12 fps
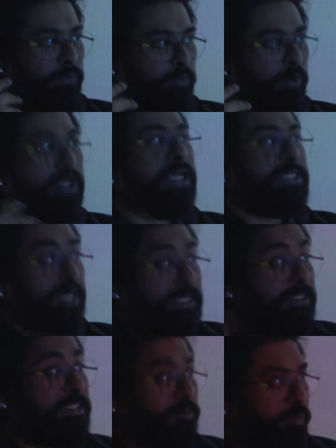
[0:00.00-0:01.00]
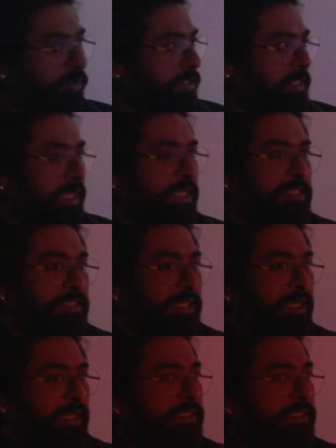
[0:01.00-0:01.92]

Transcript: what our senses process, the